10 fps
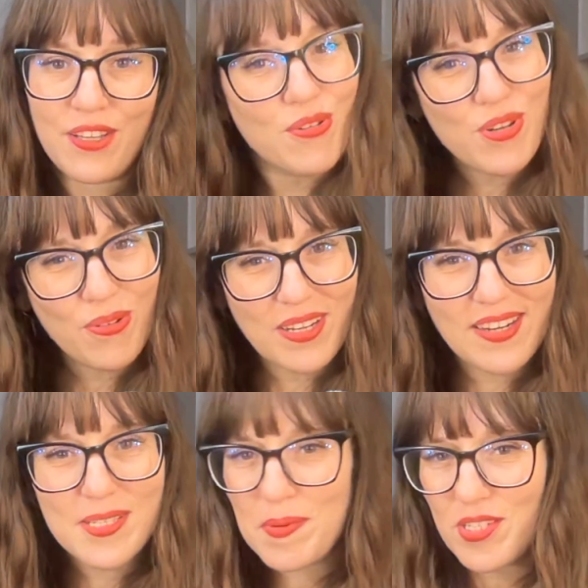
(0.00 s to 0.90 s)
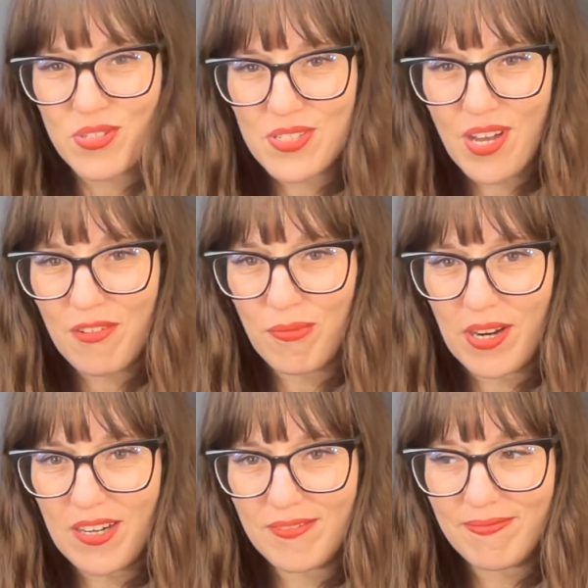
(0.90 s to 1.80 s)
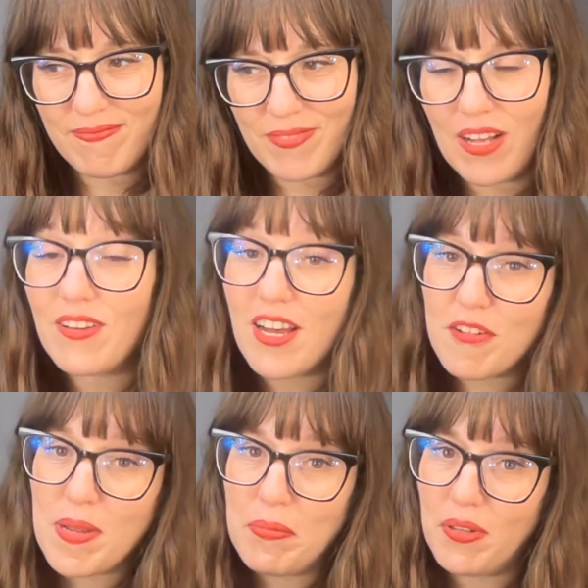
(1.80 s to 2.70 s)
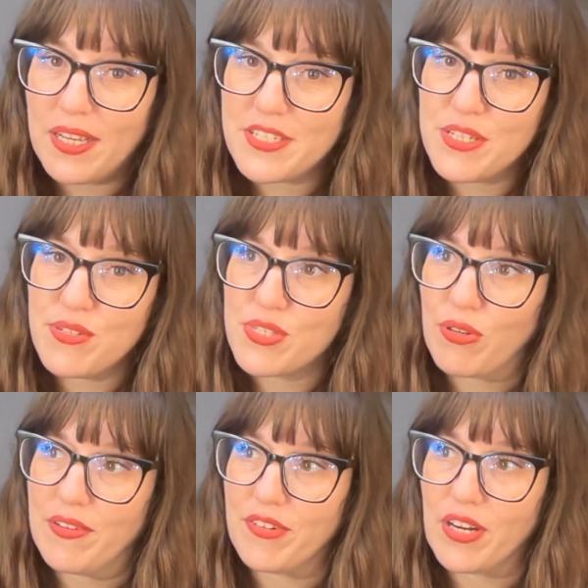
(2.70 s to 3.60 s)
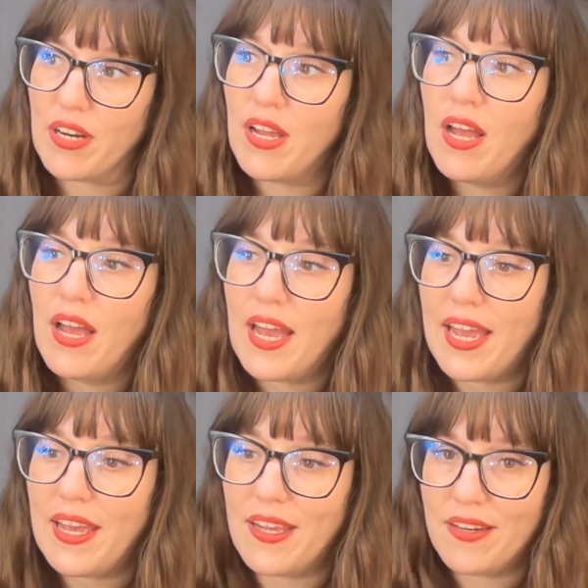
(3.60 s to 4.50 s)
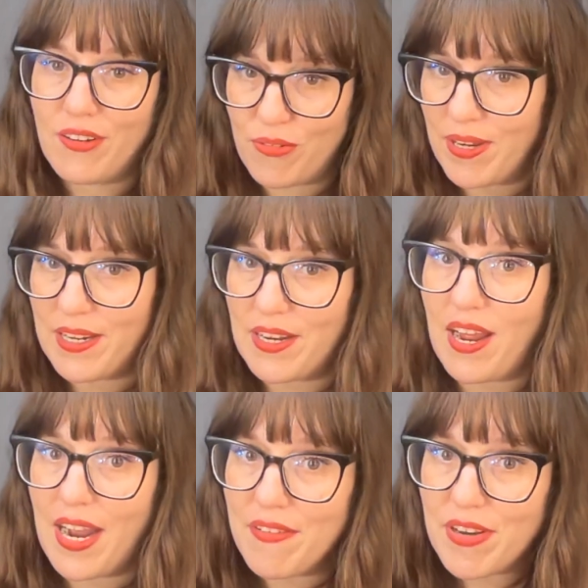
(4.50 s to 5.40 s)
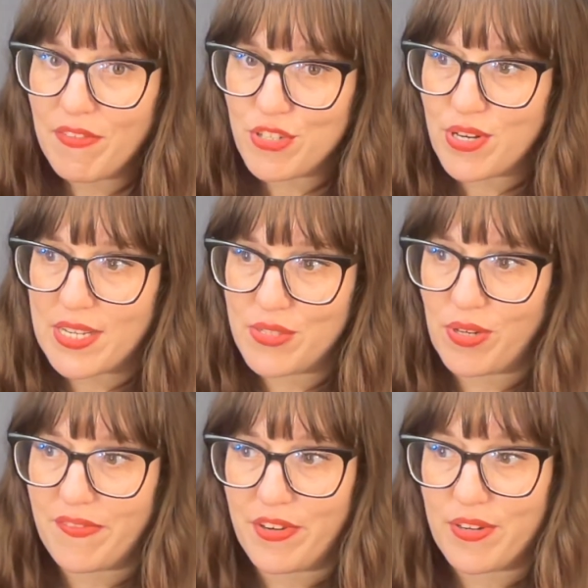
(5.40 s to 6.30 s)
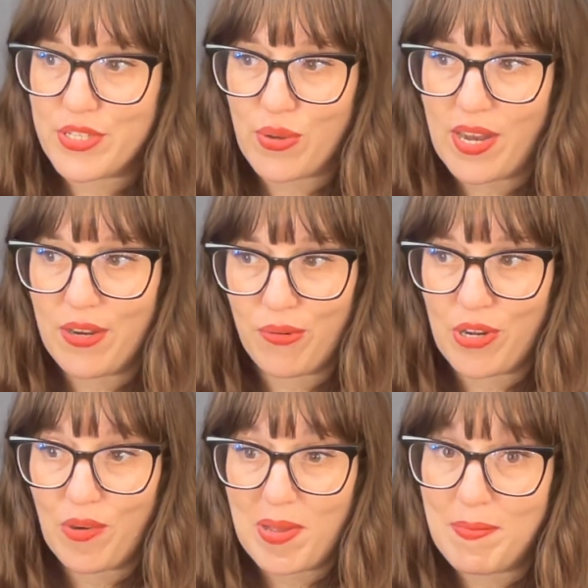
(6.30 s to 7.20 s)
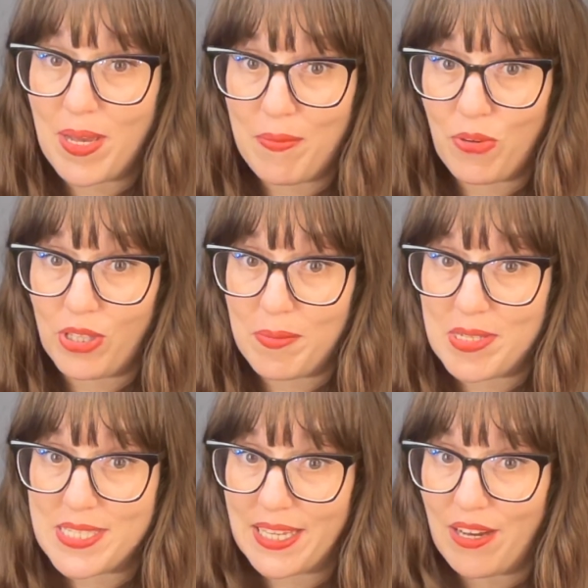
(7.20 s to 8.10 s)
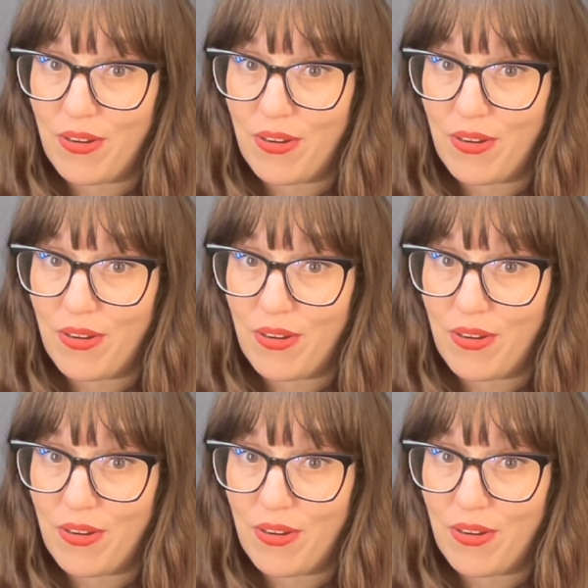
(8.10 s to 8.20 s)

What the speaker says: you don't need a special software. A lot of people like to use Scrivener. And granted, I've never tried Scrivener, so I don't know. Maybe I'm really missing